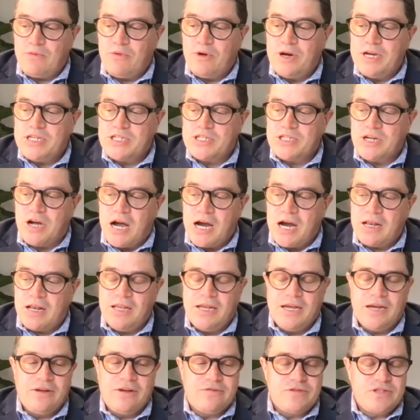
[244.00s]

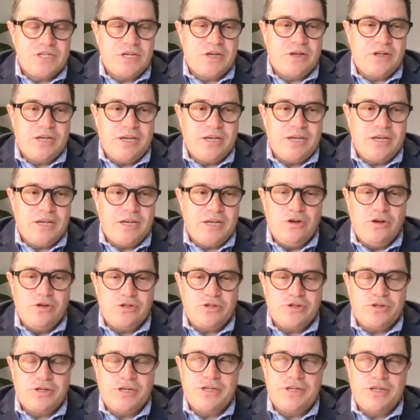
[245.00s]
recycling of cellular
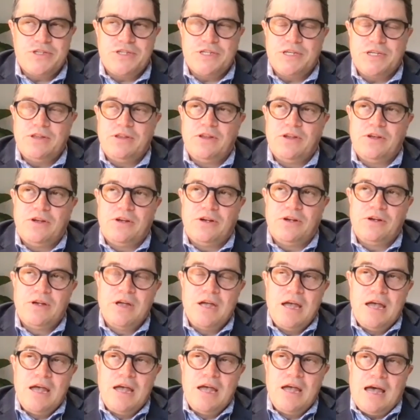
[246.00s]
nutrients in
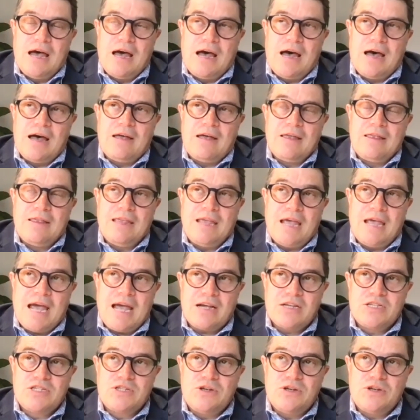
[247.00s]
the
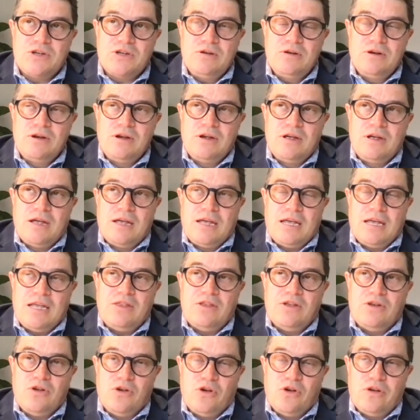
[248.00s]
axon in
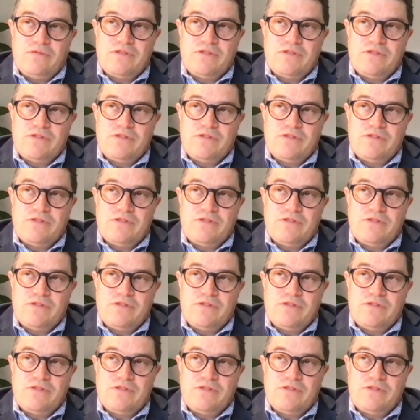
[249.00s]
the nerve